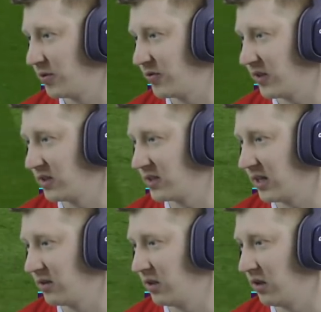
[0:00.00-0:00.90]
he fouls
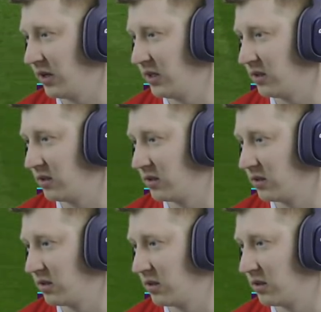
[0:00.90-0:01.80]
down the line.
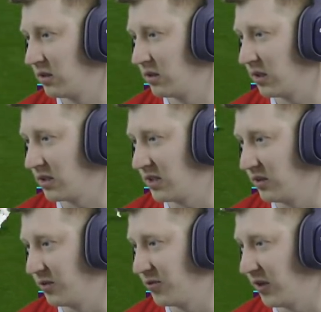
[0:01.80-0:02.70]
Actually,
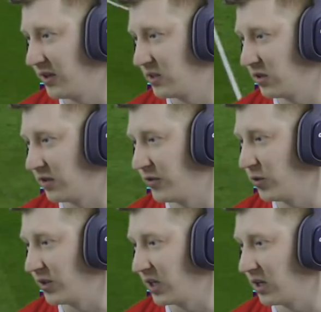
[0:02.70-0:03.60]
you can fire this. Look, if
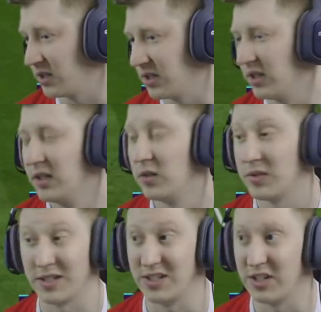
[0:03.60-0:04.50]
you're really classy.
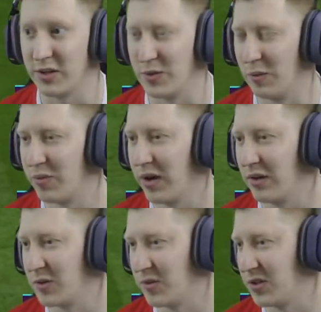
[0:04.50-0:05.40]
It's actually James
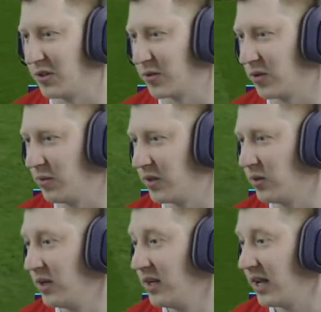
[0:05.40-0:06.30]
Ward-Prowse pushing through the
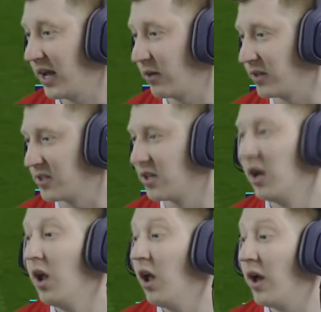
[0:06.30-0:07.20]
middle. Harris.
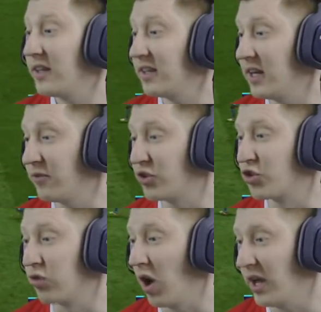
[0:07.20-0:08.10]
He didn't even
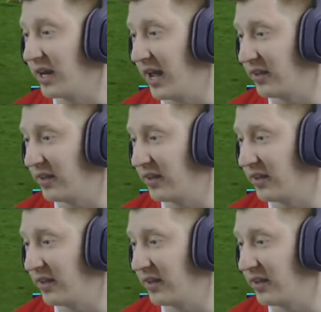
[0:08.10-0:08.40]
try and